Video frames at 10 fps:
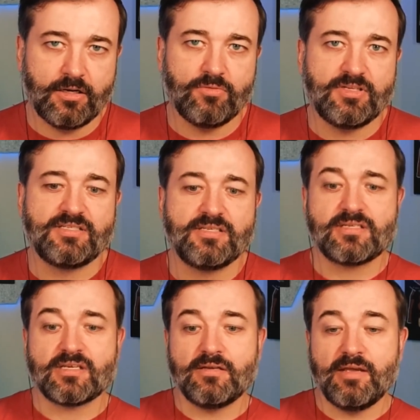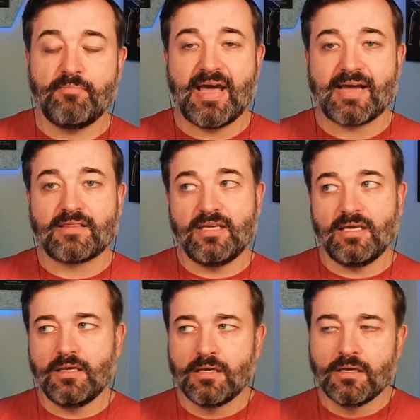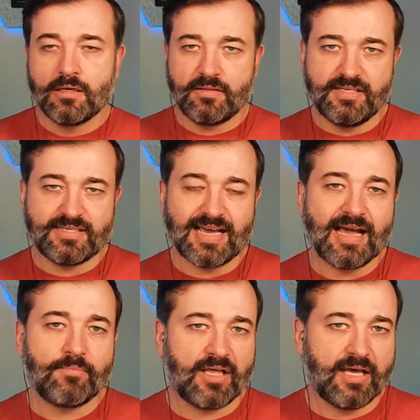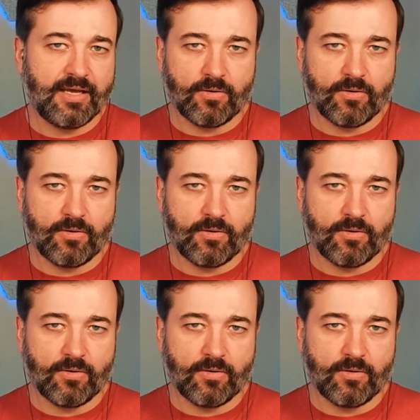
Does this impact the timeline